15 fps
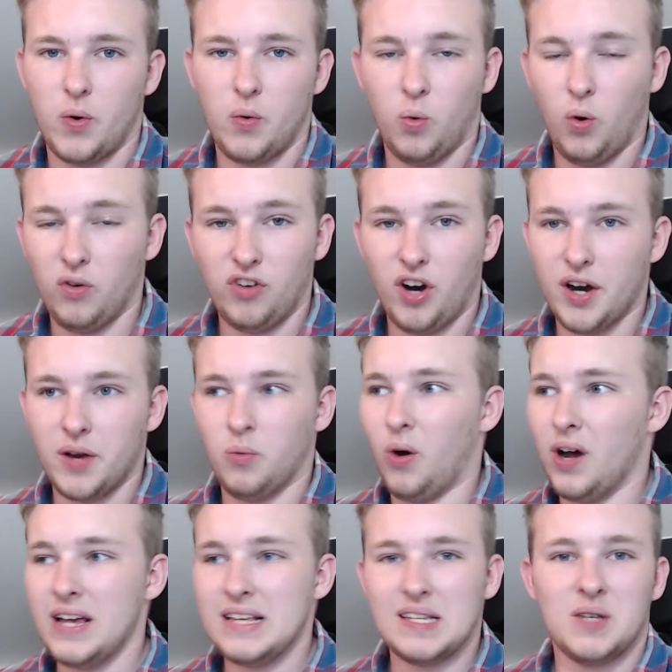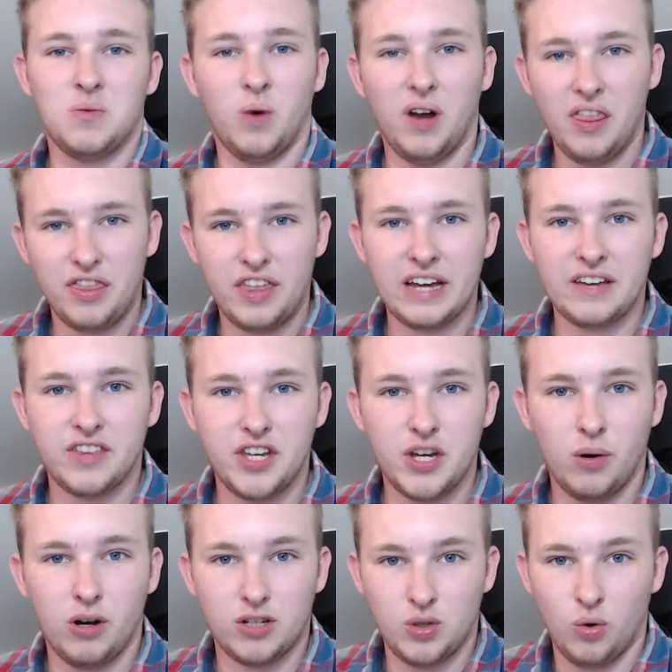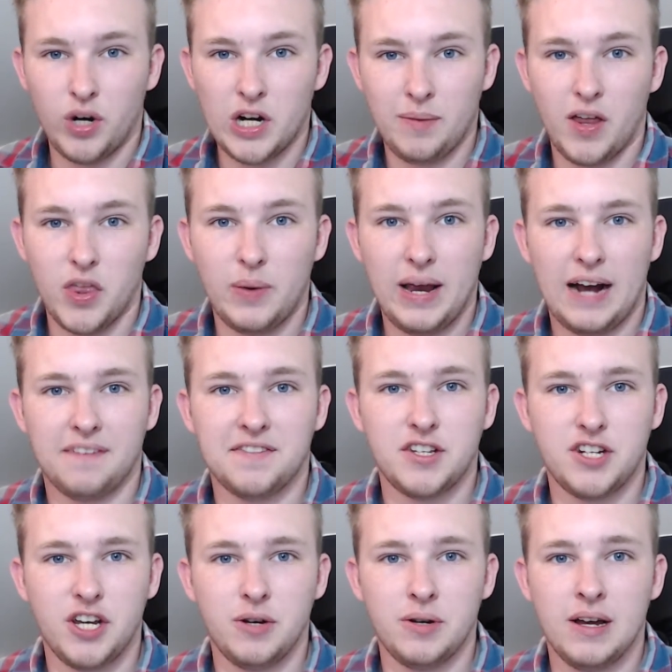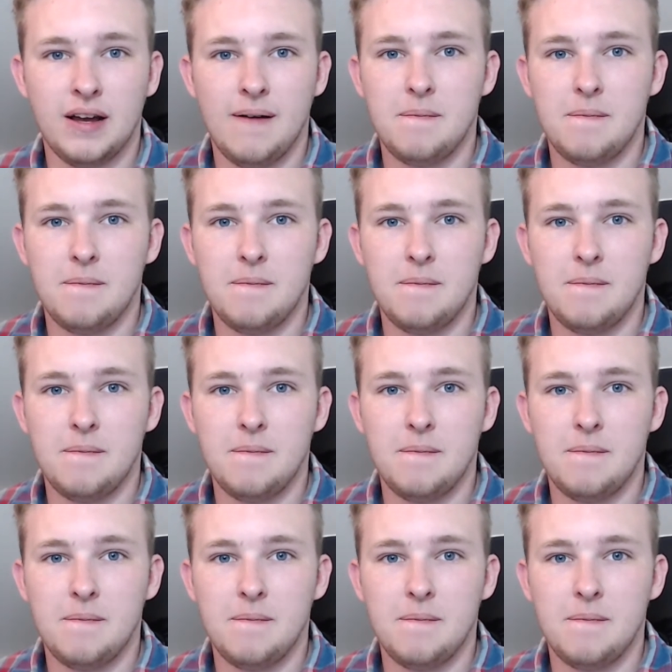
Ryan, what is this one thing that you are talking about that we have to do?